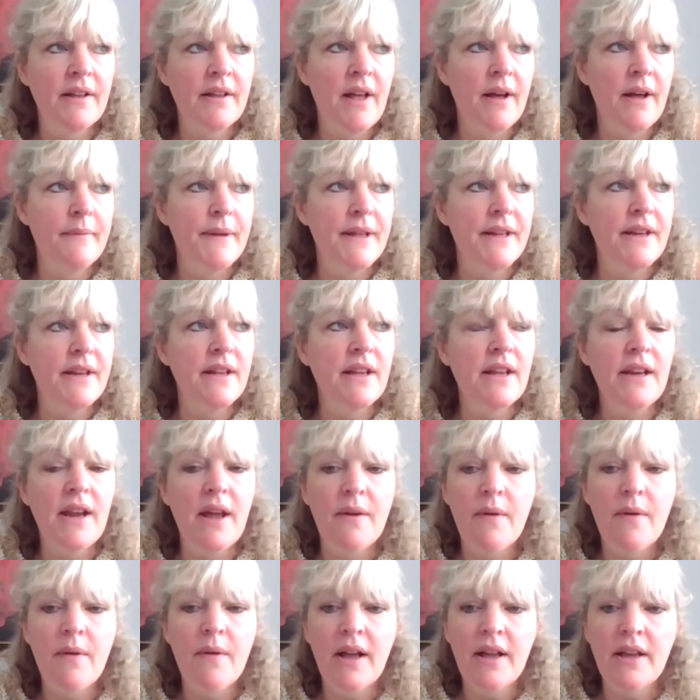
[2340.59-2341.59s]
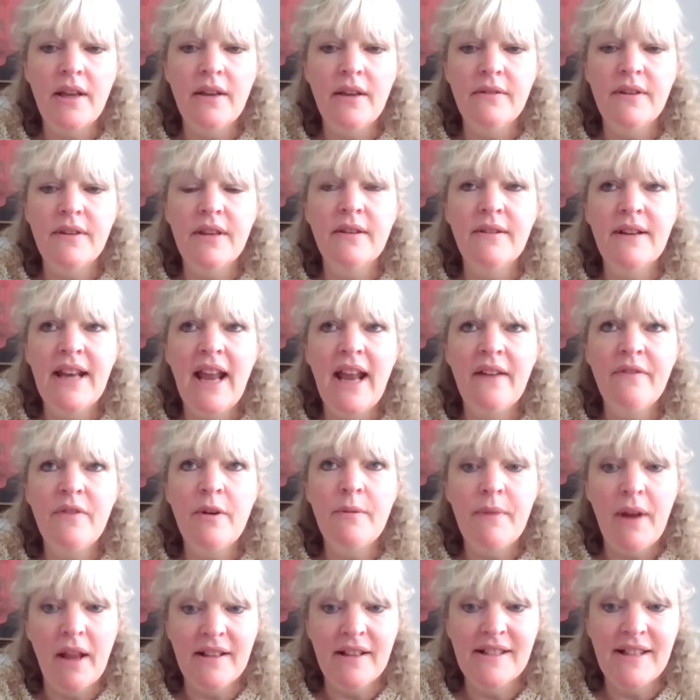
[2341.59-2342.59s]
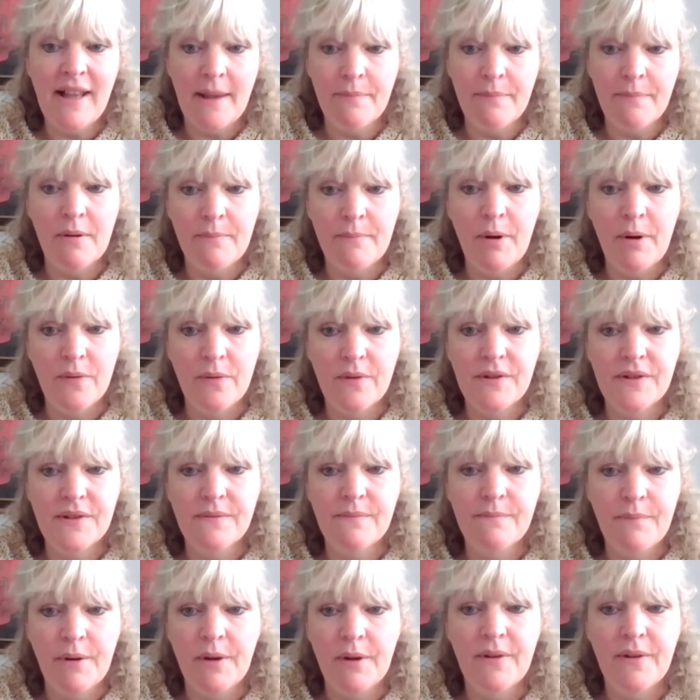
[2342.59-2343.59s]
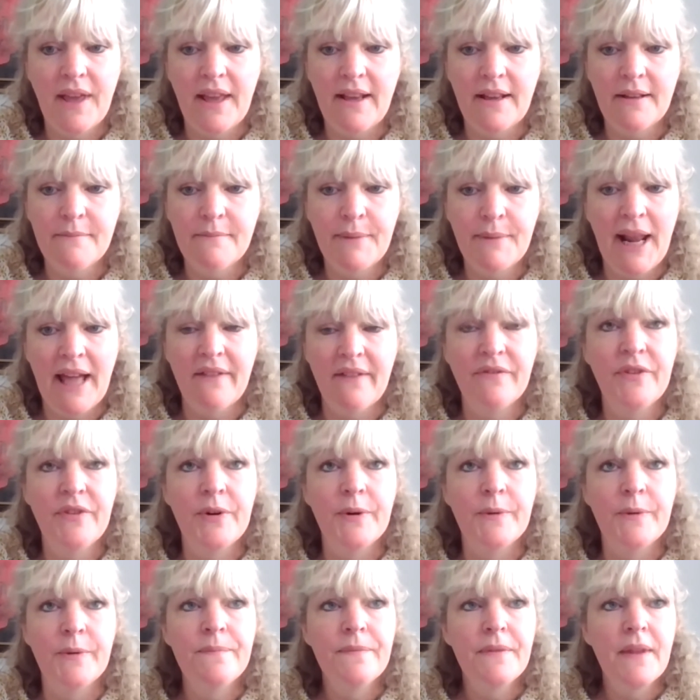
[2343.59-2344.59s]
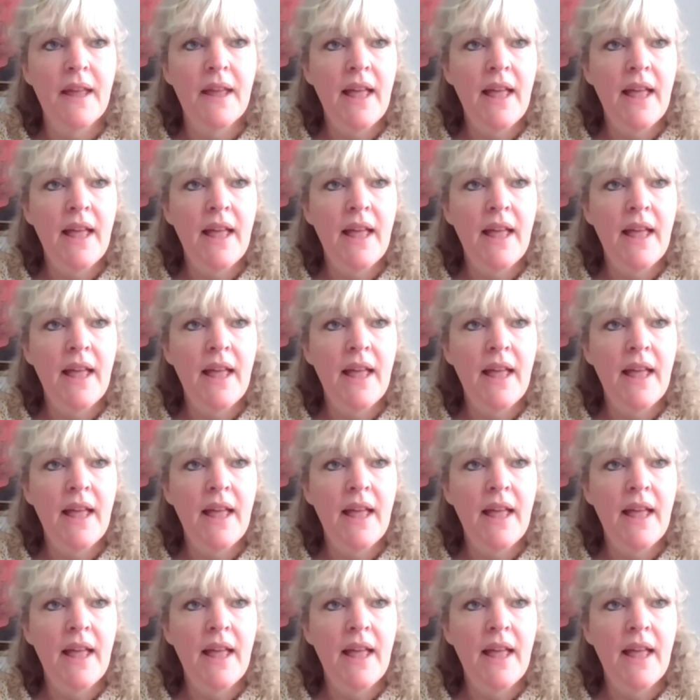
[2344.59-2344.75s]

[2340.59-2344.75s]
Carmen, you know, you can have a separate blogging platform.